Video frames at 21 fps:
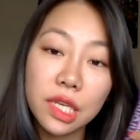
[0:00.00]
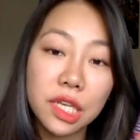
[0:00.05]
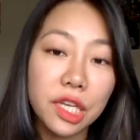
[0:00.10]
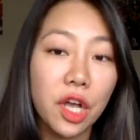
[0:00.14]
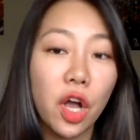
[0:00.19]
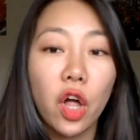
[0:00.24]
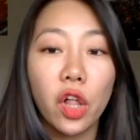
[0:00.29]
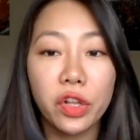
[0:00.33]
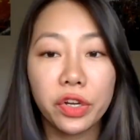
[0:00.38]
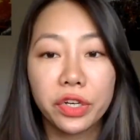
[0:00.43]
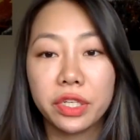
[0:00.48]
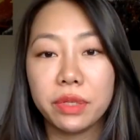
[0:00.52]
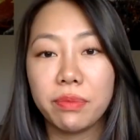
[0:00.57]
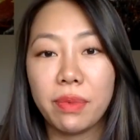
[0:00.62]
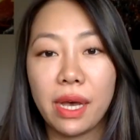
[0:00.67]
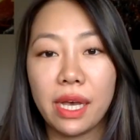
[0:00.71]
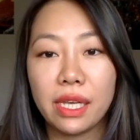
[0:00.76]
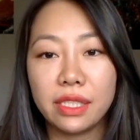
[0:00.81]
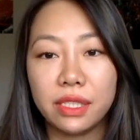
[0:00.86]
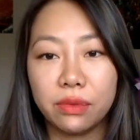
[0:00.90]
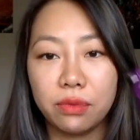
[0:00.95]
color
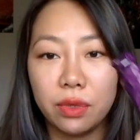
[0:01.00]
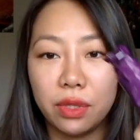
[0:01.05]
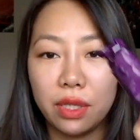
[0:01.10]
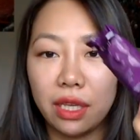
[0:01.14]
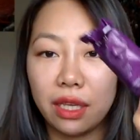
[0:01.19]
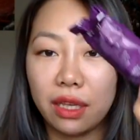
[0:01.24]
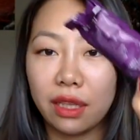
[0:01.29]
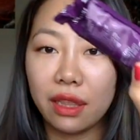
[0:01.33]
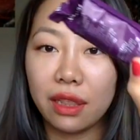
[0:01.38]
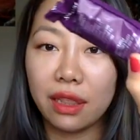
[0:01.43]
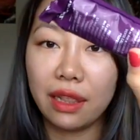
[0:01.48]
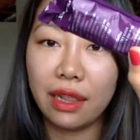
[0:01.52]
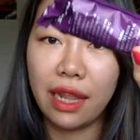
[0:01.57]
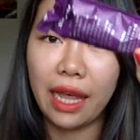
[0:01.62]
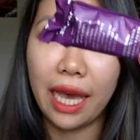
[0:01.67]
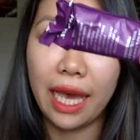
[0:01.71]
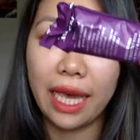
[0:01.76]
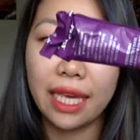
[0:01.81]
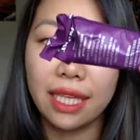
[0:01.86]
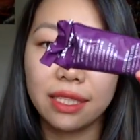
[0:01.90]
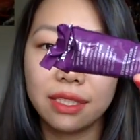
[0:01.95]
deposit with a
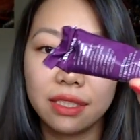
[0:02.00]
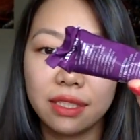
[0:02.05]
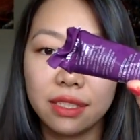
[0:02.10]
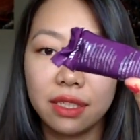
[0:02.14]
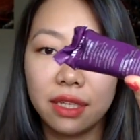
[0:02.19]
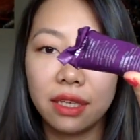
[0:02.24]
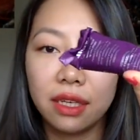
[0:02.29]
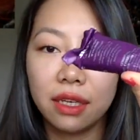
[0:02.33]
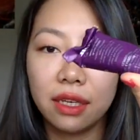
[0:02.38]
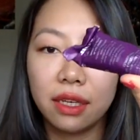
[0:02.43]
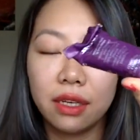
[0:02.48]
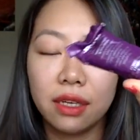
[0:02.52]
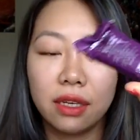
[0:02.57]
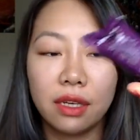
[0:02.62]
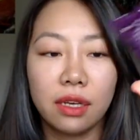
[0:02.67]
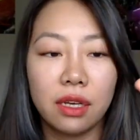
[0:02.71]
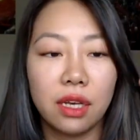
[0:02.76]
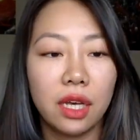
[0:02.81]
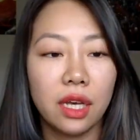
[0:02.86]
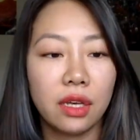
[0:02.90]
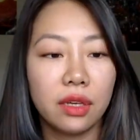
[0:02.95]
light,
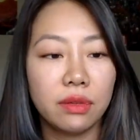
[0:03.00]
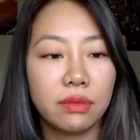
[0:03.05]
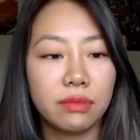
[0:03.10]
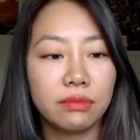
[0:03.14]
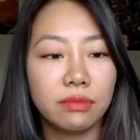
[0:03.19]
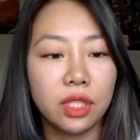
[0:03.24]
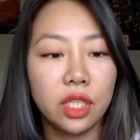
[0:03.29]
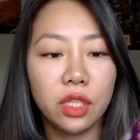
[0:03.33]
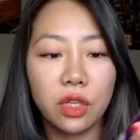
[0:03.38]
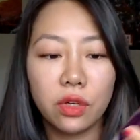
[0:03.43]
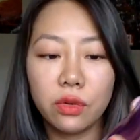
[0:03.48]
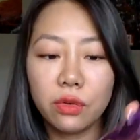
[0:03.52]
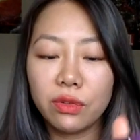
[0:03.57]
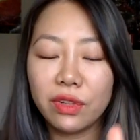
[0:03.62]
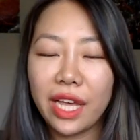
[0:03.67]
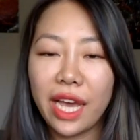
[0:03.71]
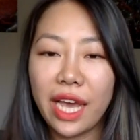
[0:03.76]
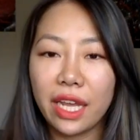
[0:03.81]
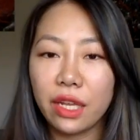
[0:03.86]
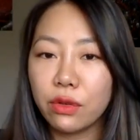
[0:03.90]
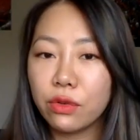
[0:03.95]

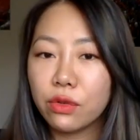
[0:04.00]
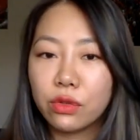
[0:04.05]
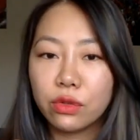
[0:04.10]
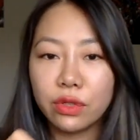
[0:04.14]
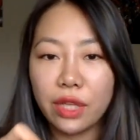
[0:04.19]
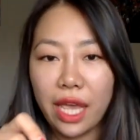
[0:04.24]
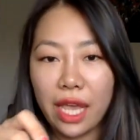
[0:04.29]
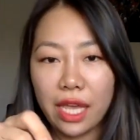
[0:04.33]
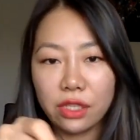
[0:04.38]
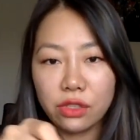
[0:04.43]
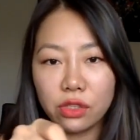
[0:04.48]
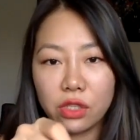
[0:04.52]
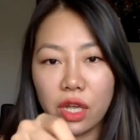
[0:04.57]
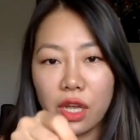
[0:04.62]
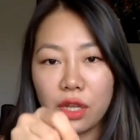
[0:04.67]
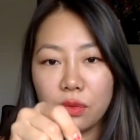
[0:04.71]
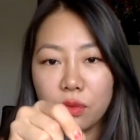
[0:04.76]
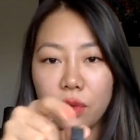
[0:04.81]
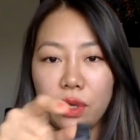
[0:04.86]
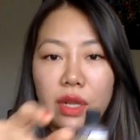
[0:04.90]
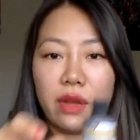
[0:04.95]
light, cool ash
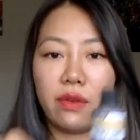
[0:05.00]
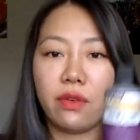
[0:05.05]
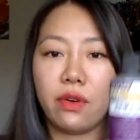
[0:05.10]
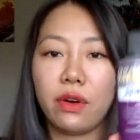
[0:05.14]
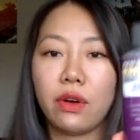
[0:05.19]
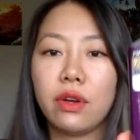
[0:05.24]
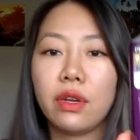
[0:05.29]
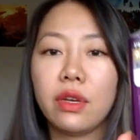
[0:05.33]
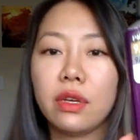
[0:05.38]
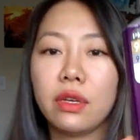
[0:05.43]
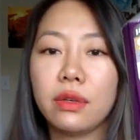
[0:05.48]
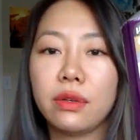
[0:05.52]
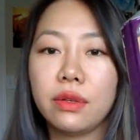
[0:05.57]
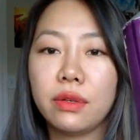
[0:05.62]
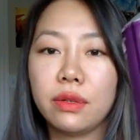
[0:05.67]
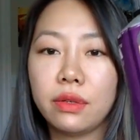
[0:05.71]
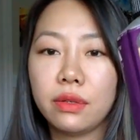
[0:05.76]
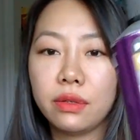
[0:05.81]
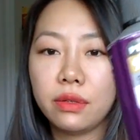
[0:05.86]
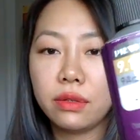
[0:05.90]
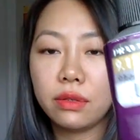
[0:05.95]
tone, whatever.
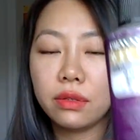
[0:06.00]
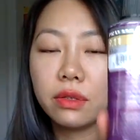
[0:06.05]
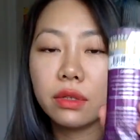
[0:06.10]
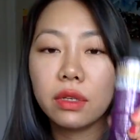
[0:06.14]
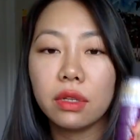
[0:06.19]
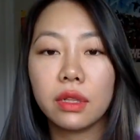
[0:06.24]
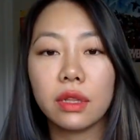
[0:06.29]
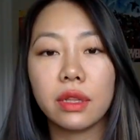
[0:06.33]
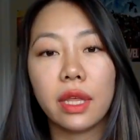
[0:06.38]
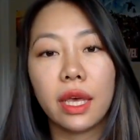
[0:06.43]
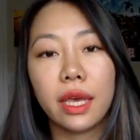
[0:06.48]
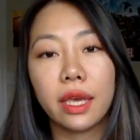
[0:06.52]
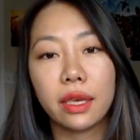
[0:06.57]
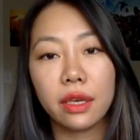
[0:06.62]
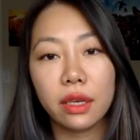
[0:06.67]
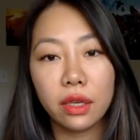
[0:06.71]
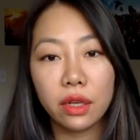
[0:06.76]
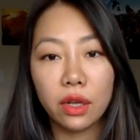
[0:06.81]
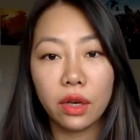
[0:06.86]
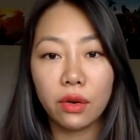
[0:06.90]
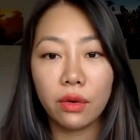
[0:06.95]

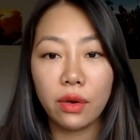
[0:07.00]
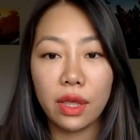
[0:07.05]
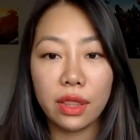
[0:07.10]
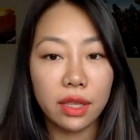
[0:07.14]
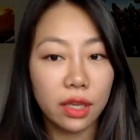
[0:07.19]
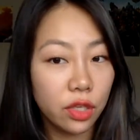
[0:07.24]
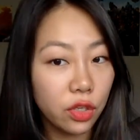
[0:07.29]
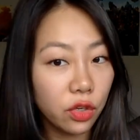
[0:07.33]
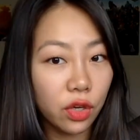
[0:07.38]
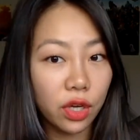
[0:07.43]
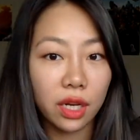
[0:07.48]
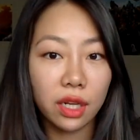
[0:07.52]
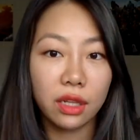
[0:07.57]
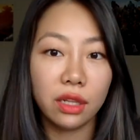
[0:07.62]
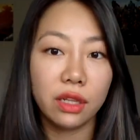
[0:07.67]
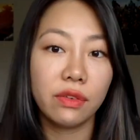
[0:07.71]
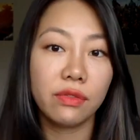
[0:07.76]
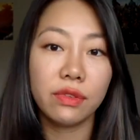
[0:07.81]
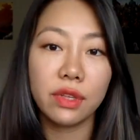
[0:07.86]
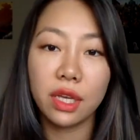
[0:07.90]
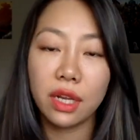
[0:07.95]
And then you gotta
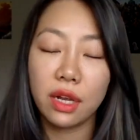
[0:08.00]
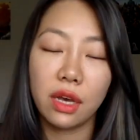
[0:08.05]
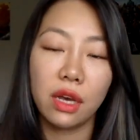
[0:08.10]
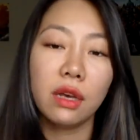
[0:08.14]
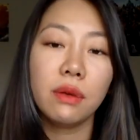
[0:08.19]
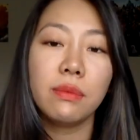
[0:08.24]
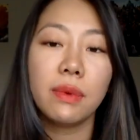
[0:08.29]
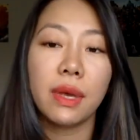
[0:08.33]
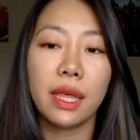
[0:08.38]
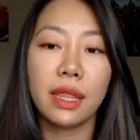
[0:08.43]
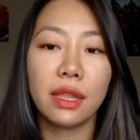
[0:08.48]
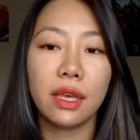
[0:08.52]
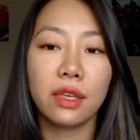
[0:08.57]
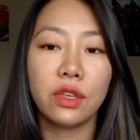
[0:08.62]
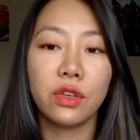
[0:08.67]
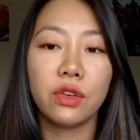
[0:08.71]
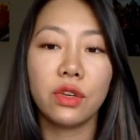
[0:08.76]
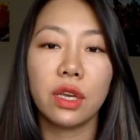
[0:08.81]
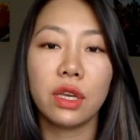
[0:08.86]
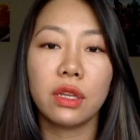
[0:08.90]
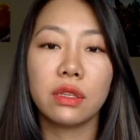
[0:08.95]
lift that up, and then
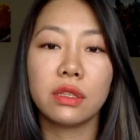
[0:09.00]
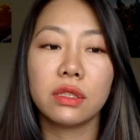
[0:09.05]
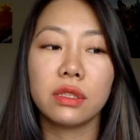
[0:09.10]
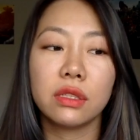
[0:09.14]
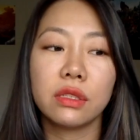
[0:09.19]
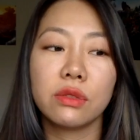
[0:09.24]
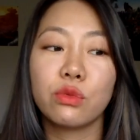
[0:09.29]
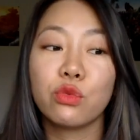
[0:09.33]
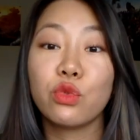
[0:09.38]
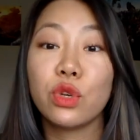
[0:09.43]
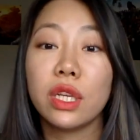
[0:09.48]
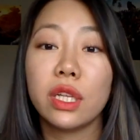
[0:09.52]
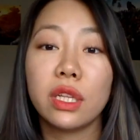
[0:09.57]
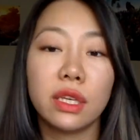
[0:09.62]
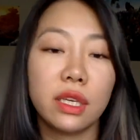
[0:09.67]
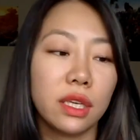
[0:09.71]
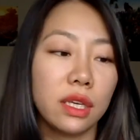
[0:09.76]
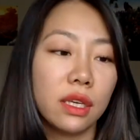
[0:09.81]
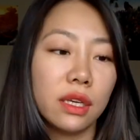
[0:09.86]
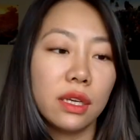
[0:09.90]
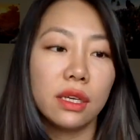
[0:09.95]
you can
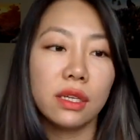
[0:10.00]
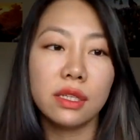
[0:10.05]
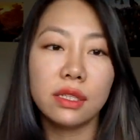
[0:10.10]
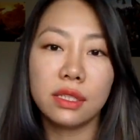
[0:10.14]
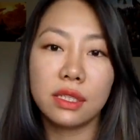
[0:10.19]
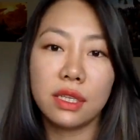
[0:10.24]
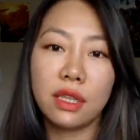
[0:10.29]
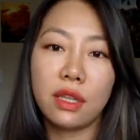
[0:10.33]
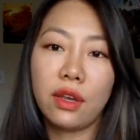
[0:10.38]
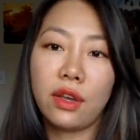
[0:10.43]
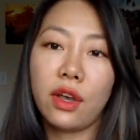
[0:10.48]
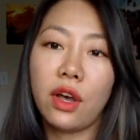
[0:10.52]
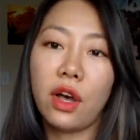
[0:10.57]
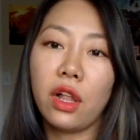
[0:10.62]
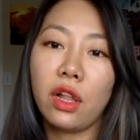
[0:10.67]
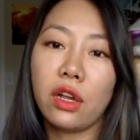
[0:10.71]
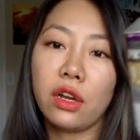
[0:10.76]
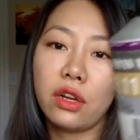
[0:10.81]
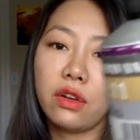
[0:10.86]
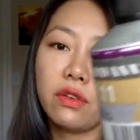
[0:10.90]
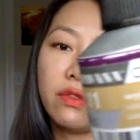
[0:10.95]
really see the
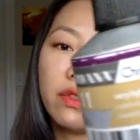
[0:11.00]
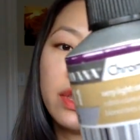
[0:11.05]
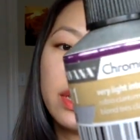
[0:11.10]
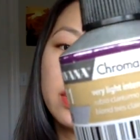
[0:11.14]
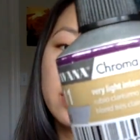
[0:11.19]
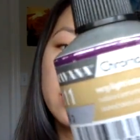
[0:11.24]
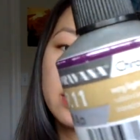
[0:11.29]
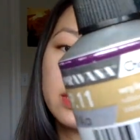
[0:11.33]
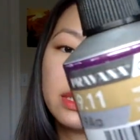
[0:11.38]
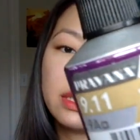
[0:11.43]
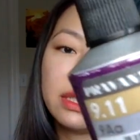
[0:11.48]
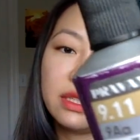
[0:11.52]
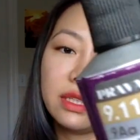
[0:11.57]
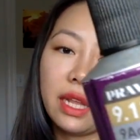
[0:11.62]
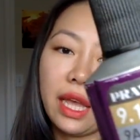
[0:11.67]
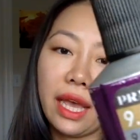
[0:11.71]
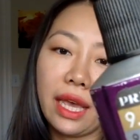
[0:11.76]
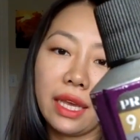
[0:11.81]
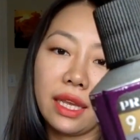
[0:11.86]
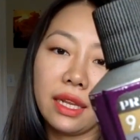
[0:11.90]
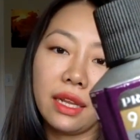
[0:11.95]
color of this
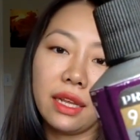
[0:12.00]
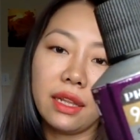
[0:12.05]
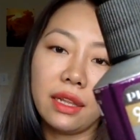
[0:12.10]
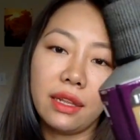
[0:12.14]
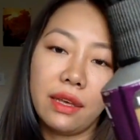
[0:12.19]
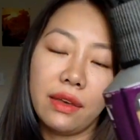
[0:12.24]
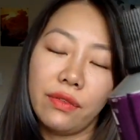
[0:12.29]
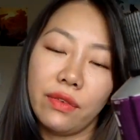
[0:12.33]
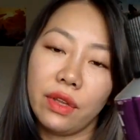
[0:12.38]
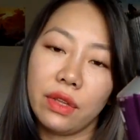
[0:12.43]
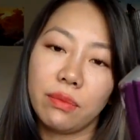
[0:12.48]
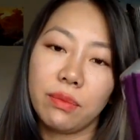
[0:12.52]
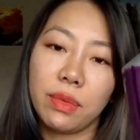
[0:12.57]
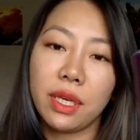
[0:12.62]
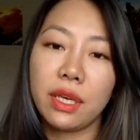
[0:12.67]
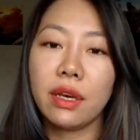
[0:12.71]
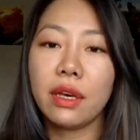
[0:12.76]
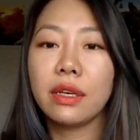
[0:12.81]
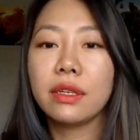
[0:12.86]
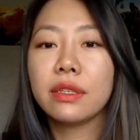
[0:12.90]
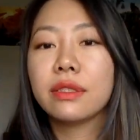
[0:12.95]
911,
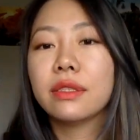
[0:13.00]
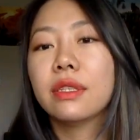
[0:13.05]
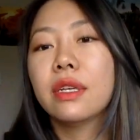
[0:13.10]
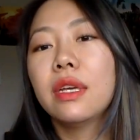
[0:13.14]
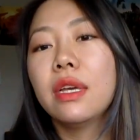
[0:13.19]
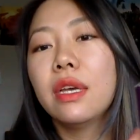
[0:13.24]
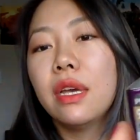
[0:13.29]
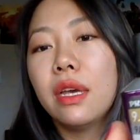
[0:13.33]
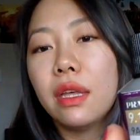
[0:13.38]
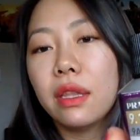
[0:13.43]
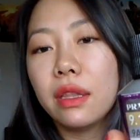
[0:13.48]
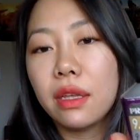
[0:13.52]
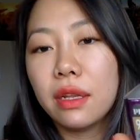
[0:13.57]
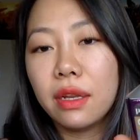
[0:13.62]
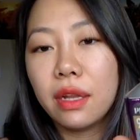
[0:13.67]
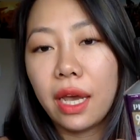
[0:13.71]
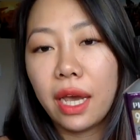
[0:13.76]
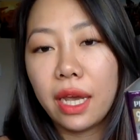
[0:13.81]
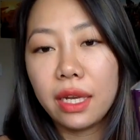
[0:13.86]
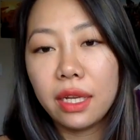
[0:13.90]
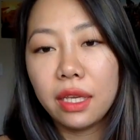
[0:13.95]
because the
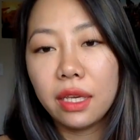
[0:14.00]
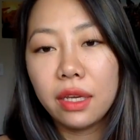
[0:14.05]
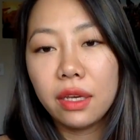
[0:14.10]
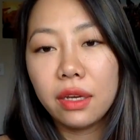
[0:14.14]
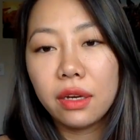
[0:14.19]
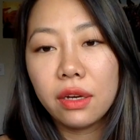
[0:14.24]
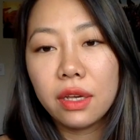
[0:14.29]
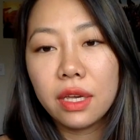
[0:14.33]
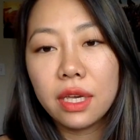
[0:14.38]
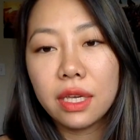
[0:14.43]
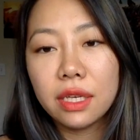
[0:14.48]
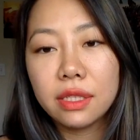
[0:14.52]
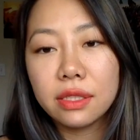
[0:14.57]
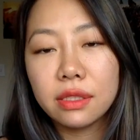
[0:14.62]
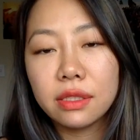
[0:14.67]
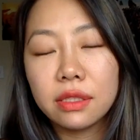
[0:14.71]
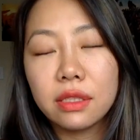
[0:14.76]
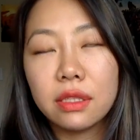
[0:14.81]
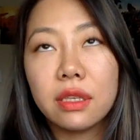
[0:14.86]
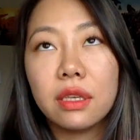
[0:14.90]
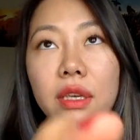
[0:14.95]
9 here
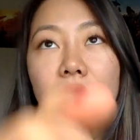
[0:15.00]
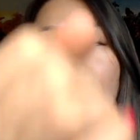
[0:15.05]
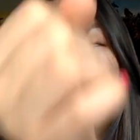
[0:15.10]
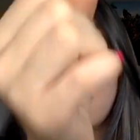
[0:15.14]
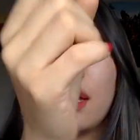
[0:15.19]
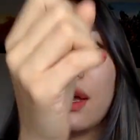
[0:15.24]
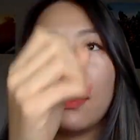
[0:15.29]
is the